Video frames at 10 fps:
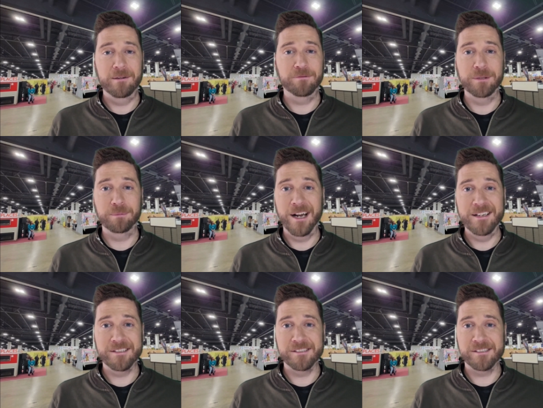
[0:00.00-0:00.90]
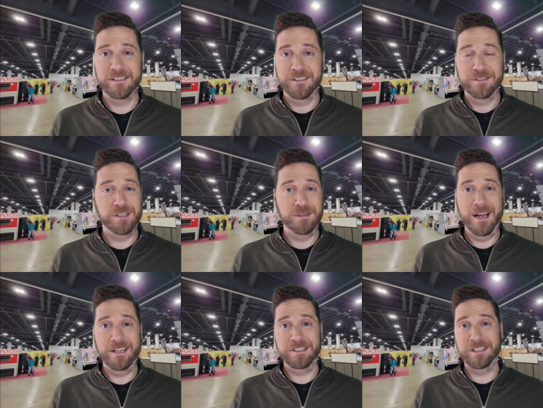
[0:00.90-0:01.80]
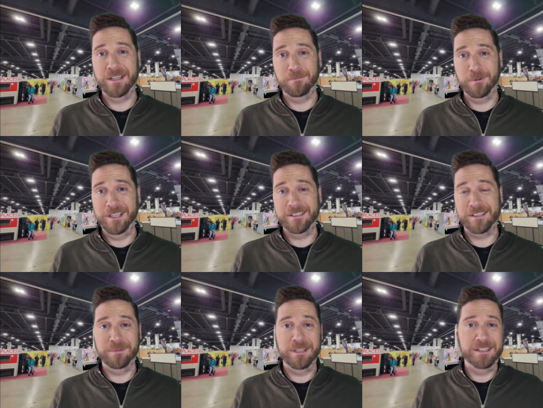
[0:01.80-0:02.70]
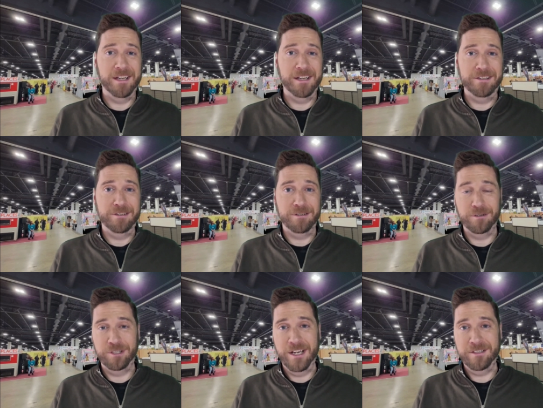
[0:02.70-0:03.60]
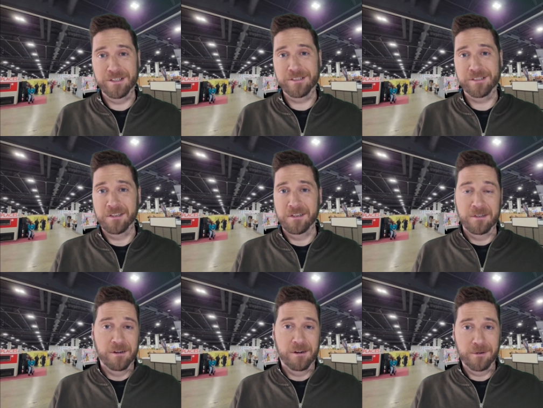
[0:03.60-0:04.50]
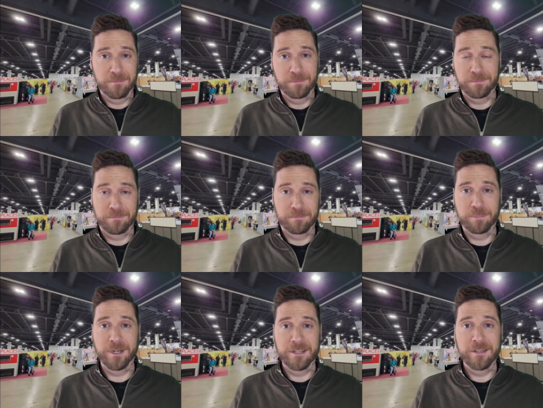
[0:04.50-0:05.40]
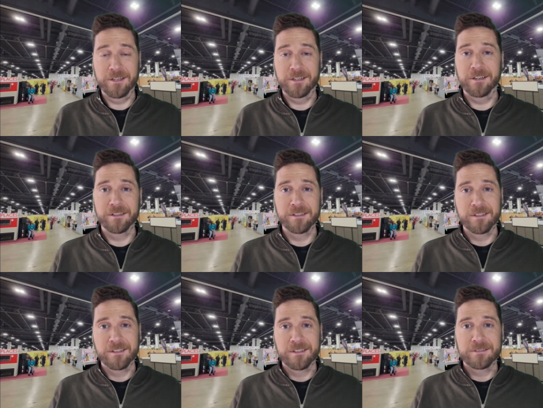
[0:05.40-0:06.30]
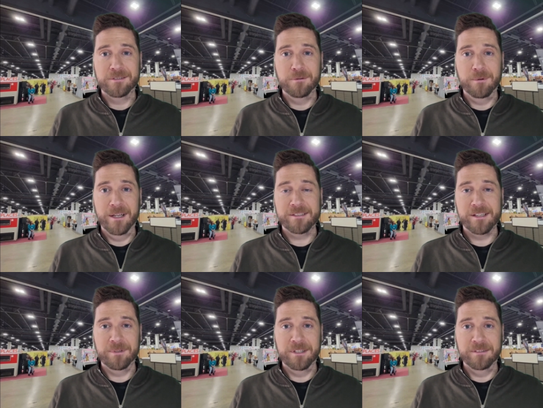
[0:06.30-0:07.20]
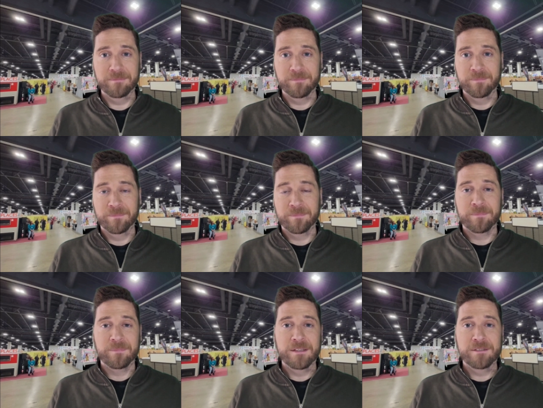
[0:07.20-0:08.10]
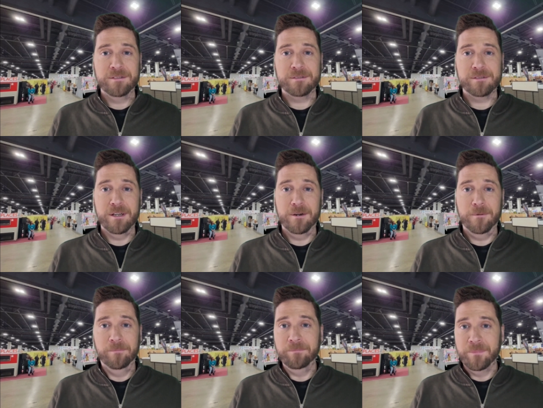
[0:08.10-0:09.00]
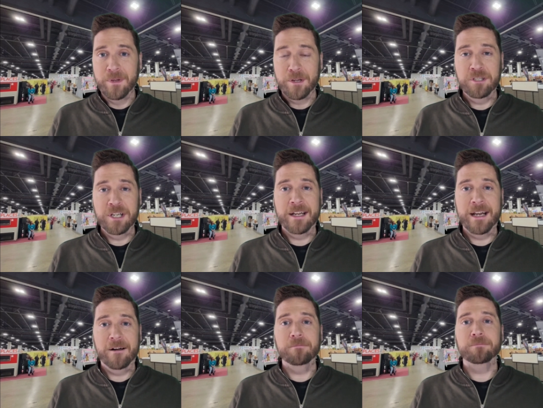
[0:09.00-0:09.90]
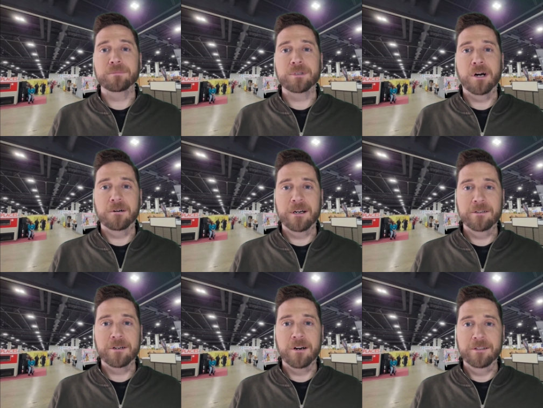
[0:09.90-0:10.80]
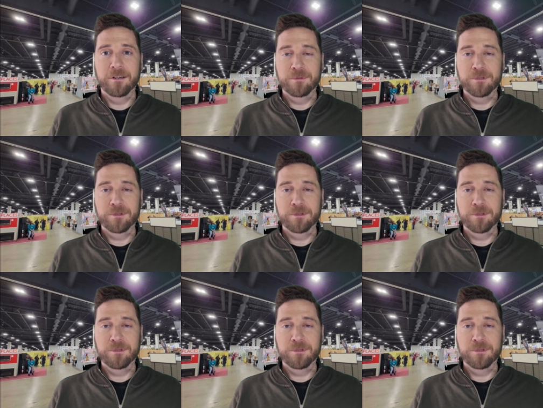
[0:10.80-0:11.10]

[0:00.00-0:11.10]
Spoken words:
free prizes. So you might just end up winning something, and your chances are pretty good to win something. So go check it out, Colorado Garden Home